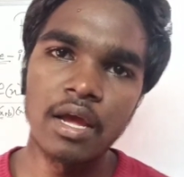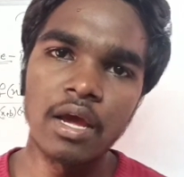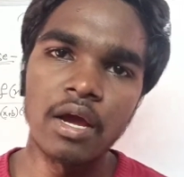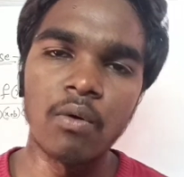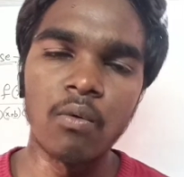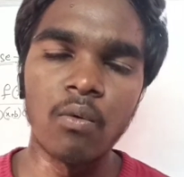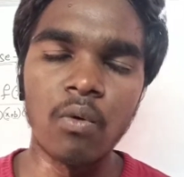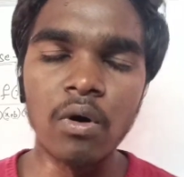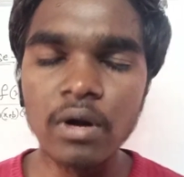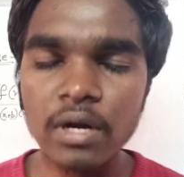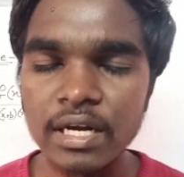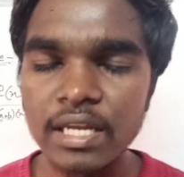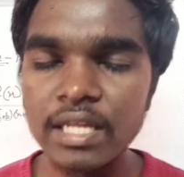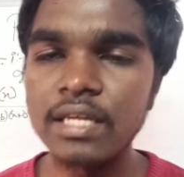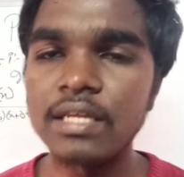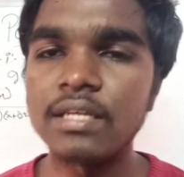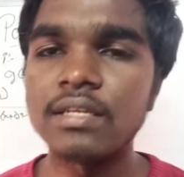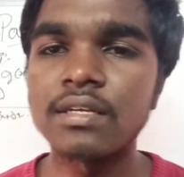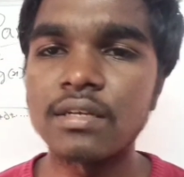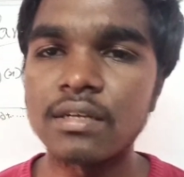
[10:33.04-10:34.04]

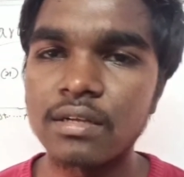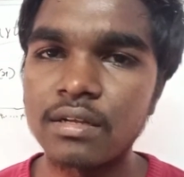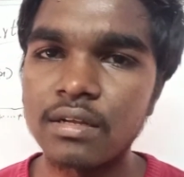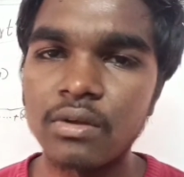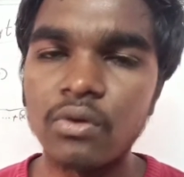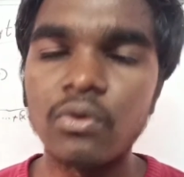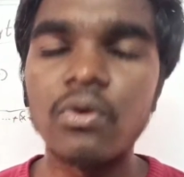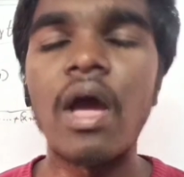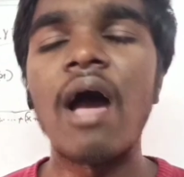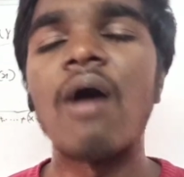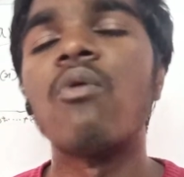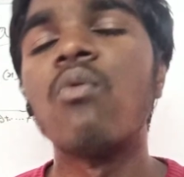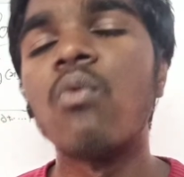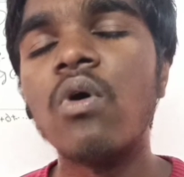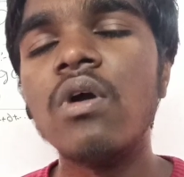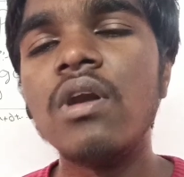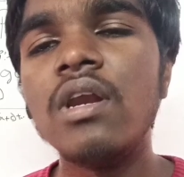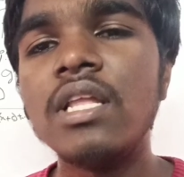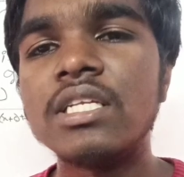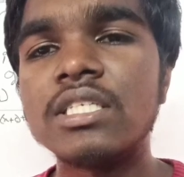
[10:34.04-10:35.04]
you have
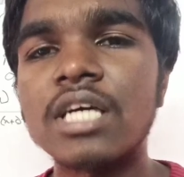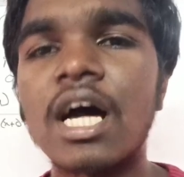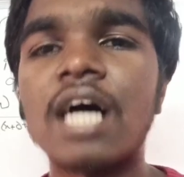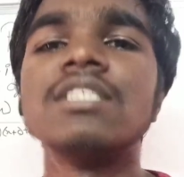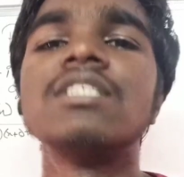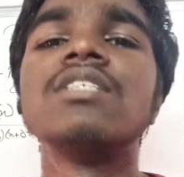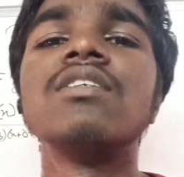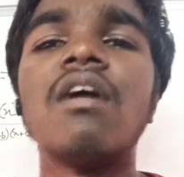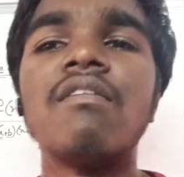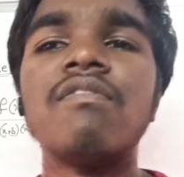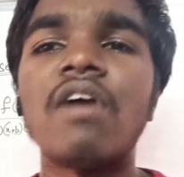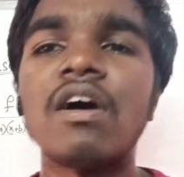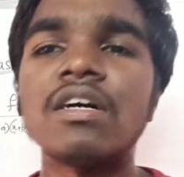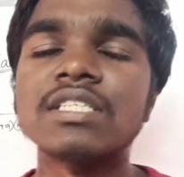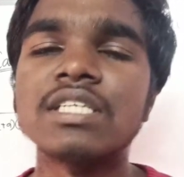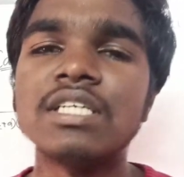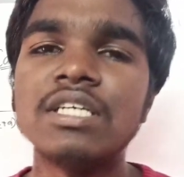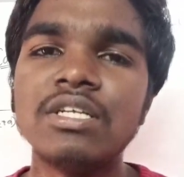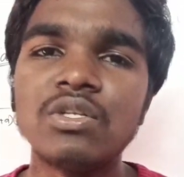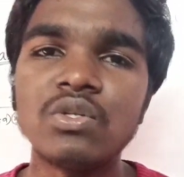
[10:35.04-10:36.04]
only chance of
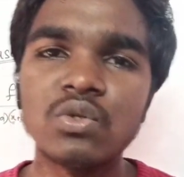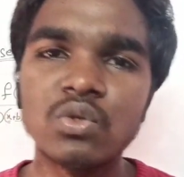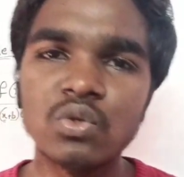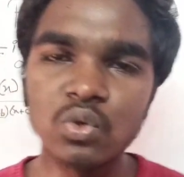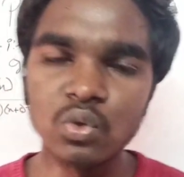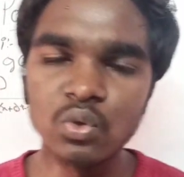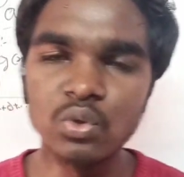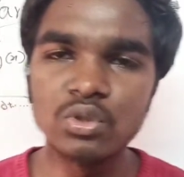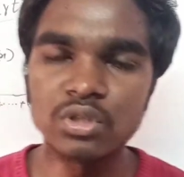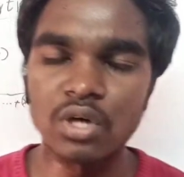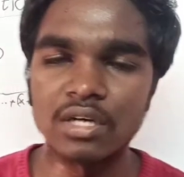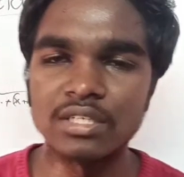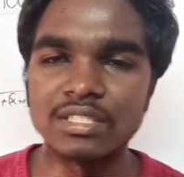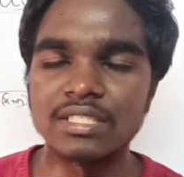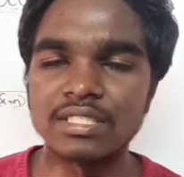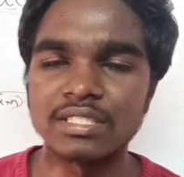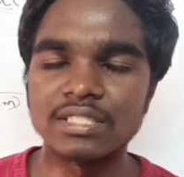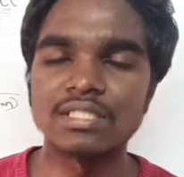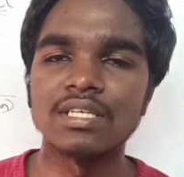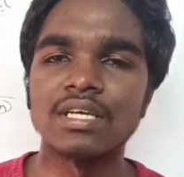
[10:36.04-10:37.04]
asking two
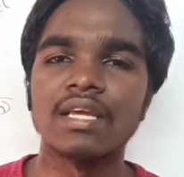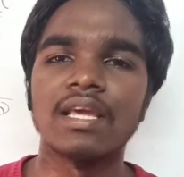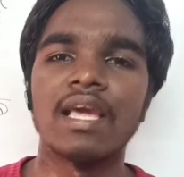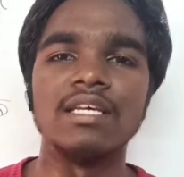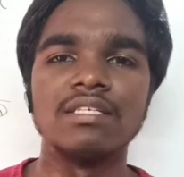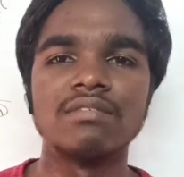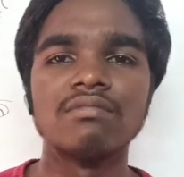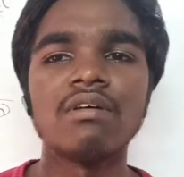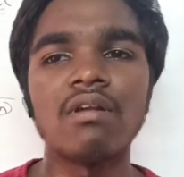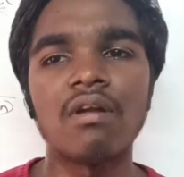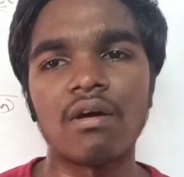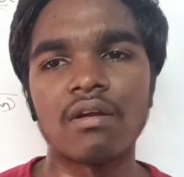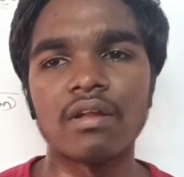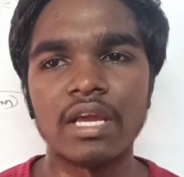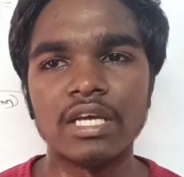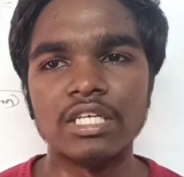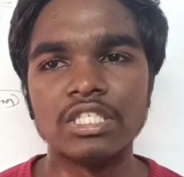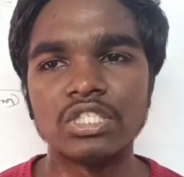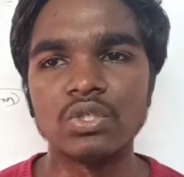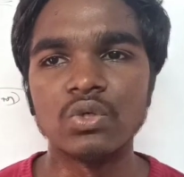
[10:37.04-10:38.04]
choices, case 1 or
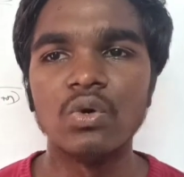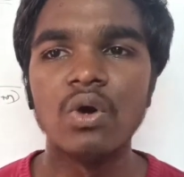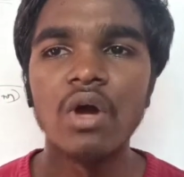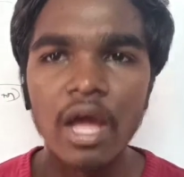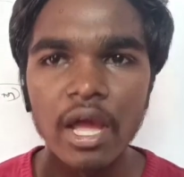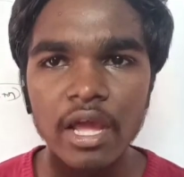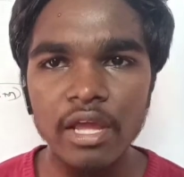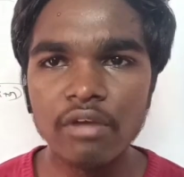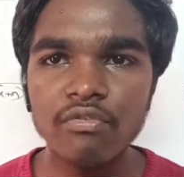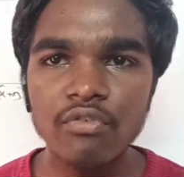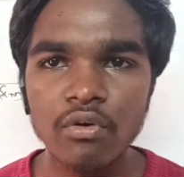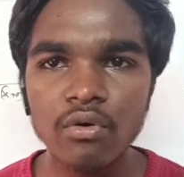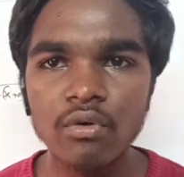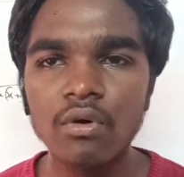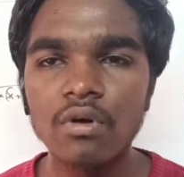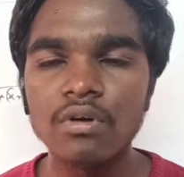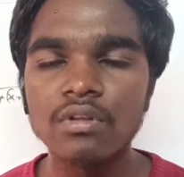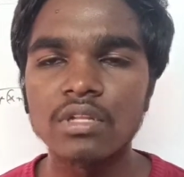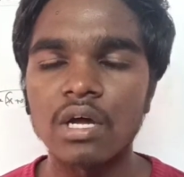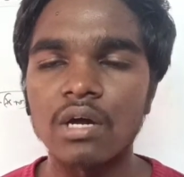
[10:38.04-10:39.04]
case 2. If you
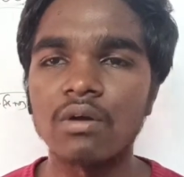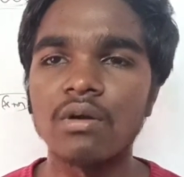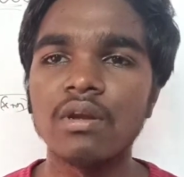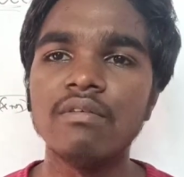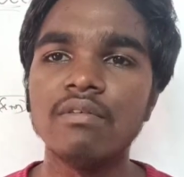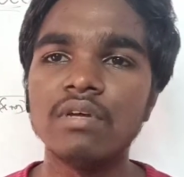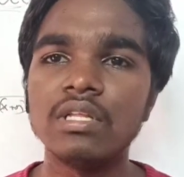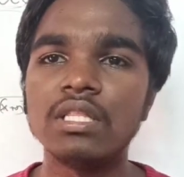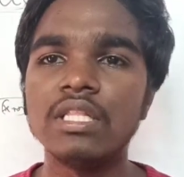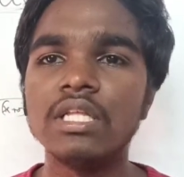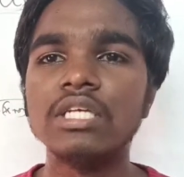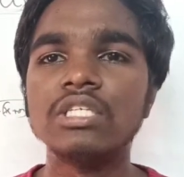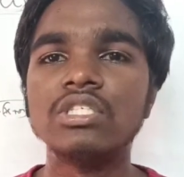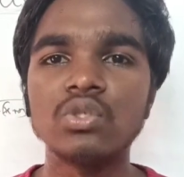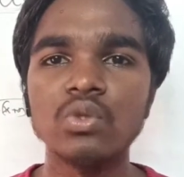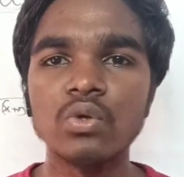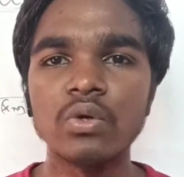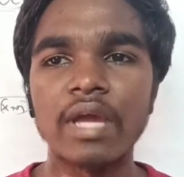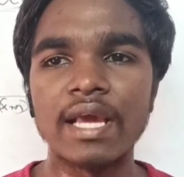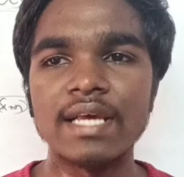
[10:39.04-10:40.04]
go thoroughly with these
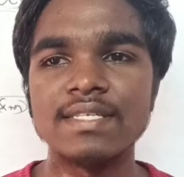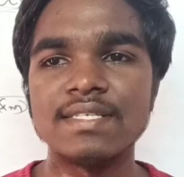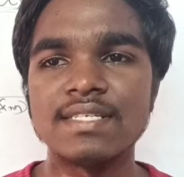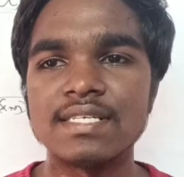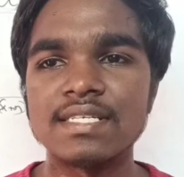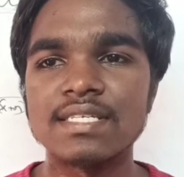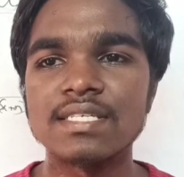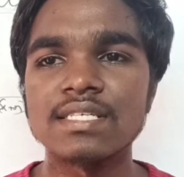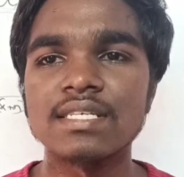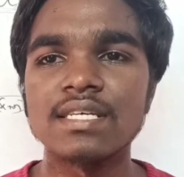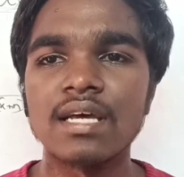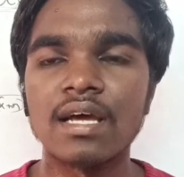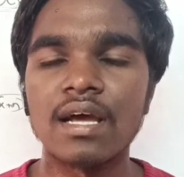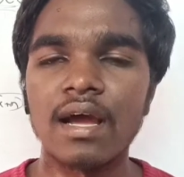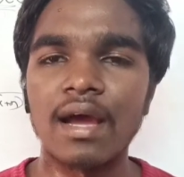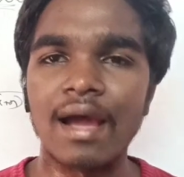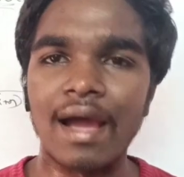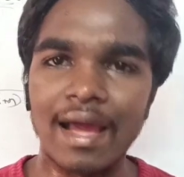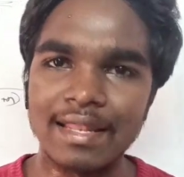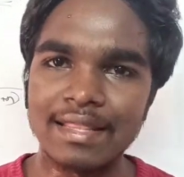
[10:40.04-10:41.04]
two cases,
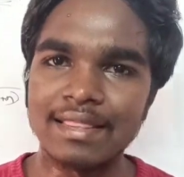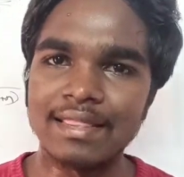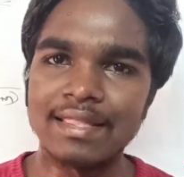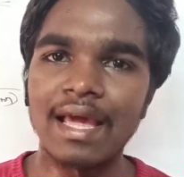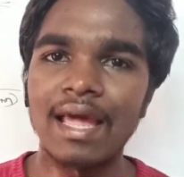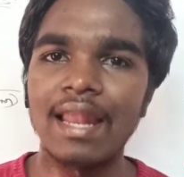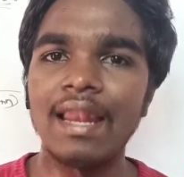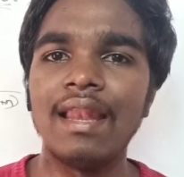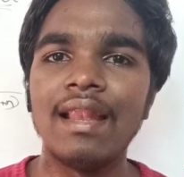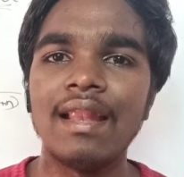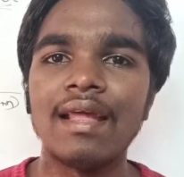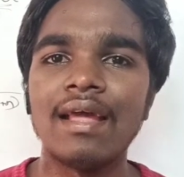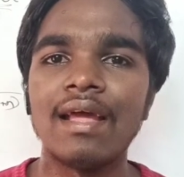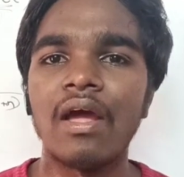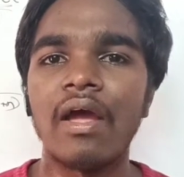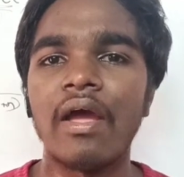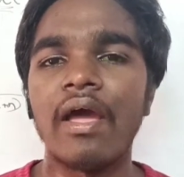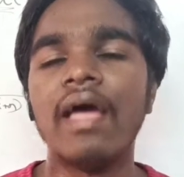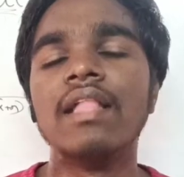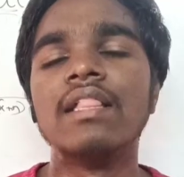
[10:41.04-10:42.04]
and then
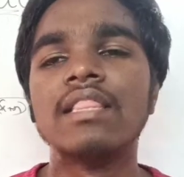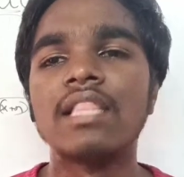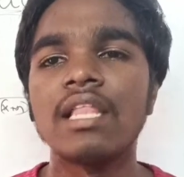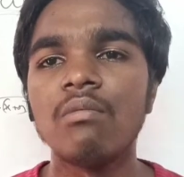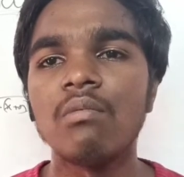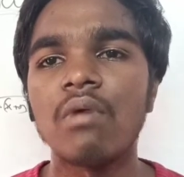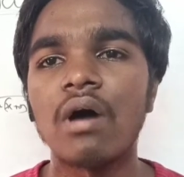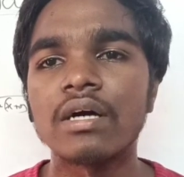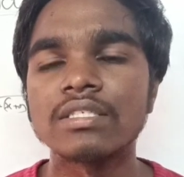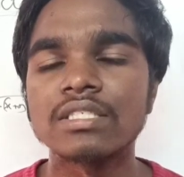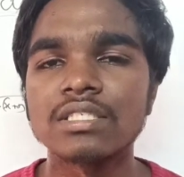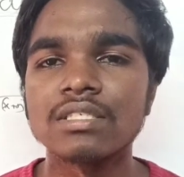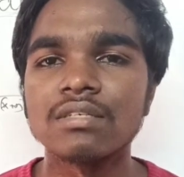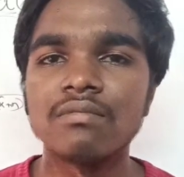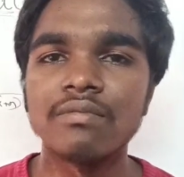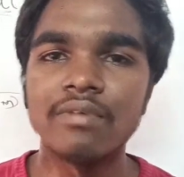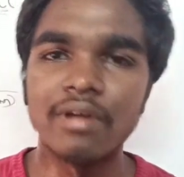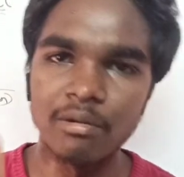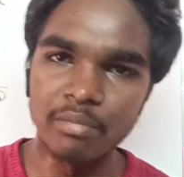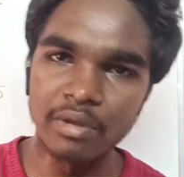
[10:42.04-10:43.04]
3 marks
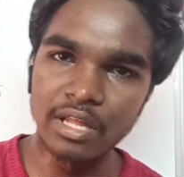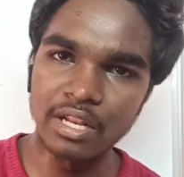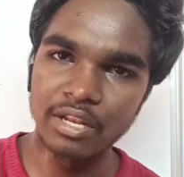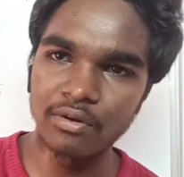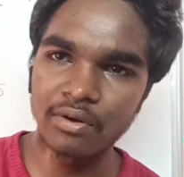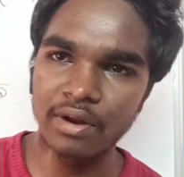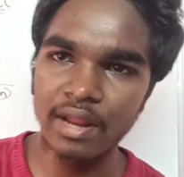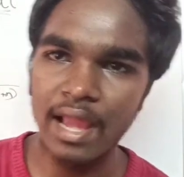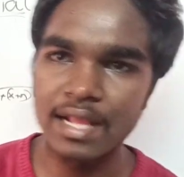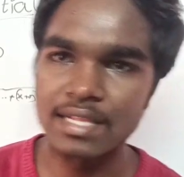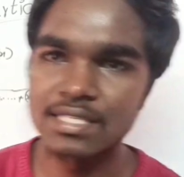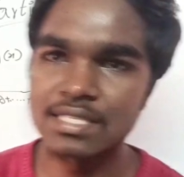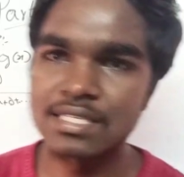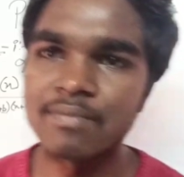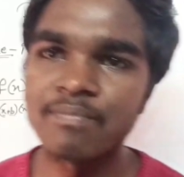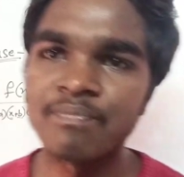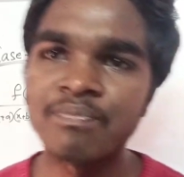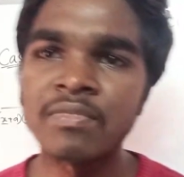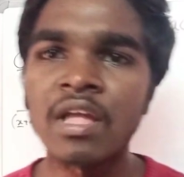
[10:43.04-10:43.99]
will be in your hands.